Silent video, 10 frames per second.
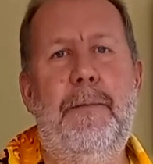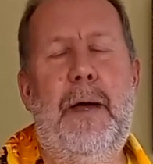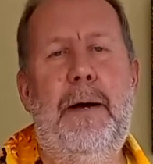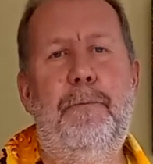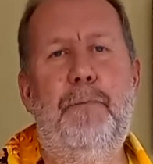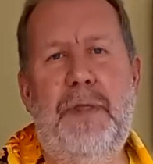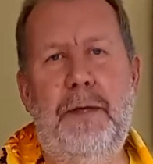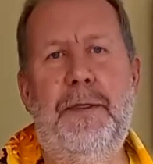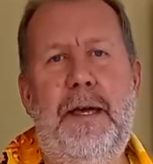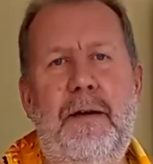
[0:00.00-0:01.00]
But
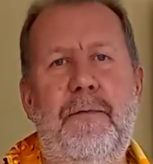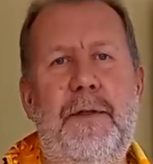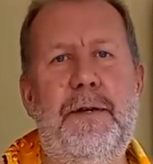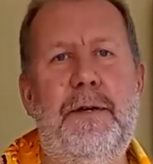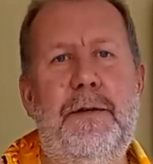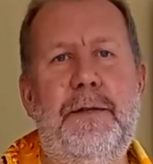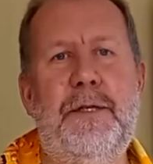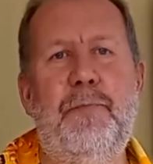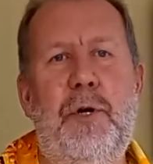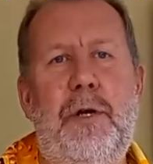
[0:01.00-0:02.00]
the thing for the
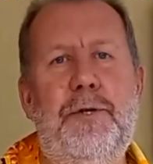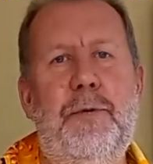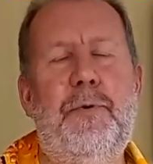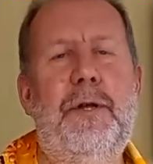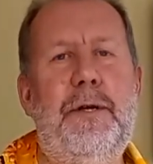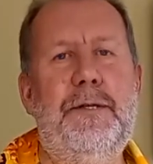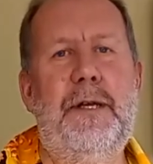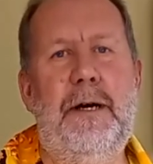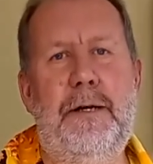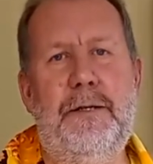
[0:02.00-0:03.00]
small entrepreneurs,
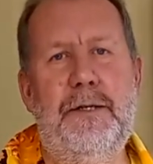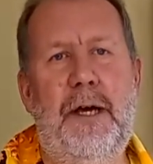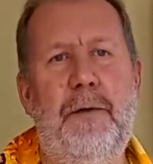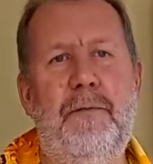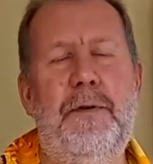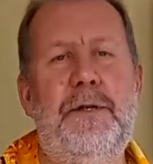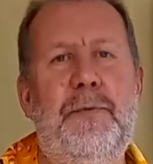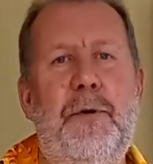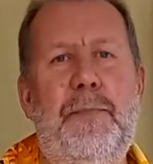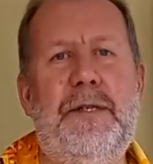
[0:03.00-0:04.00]
I just hope for
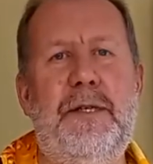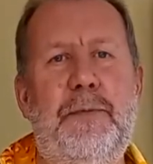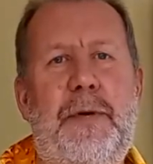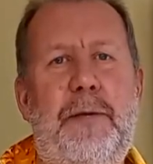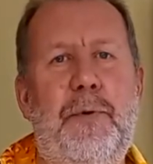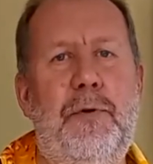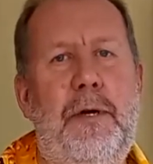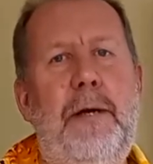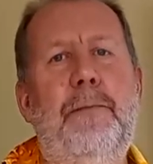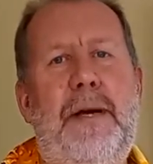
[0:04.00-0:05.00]
small business people,
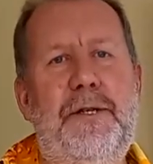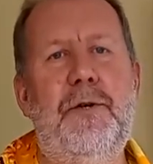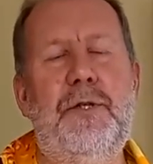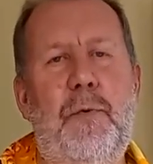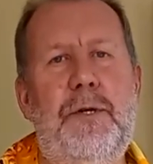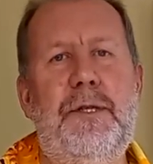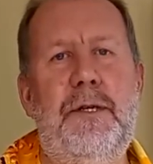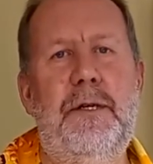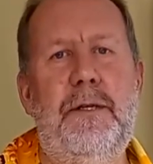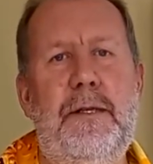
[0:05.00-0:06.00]
make sure to watch
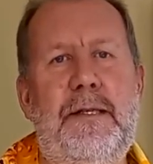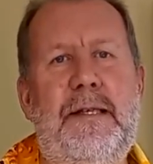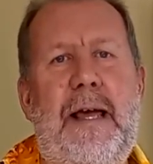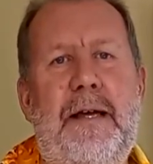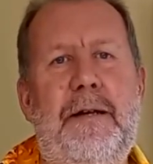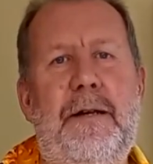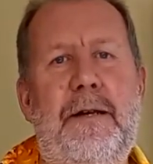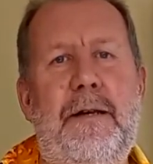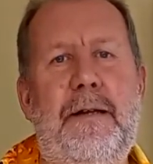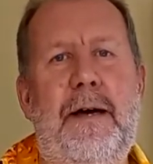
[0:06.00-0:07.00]
the
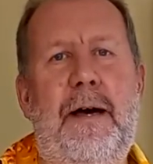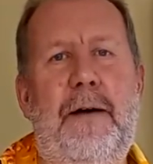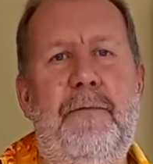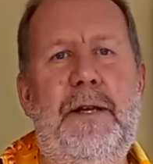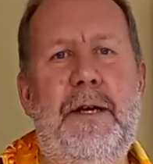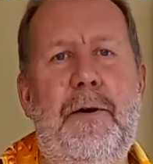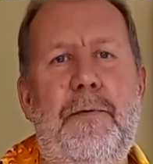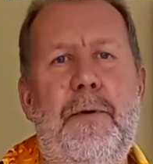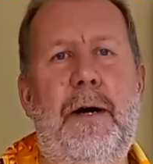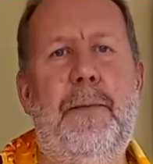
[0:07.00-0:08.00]
second
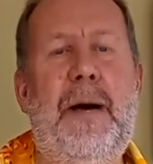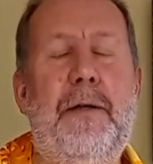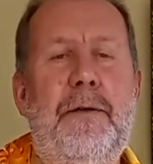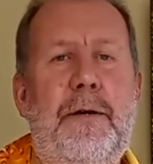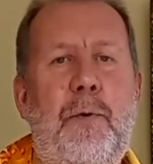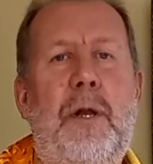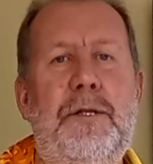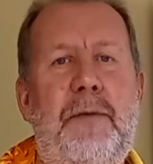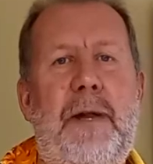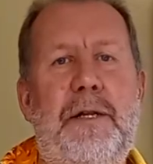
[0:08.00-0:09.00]
video about the
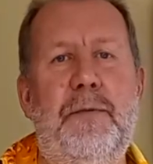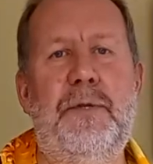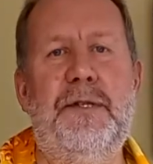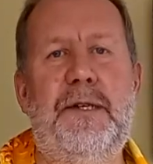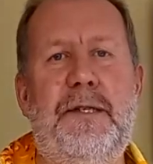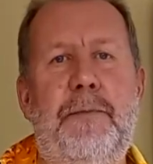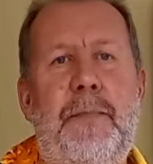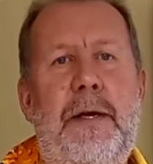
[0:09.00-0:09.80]
quality management system.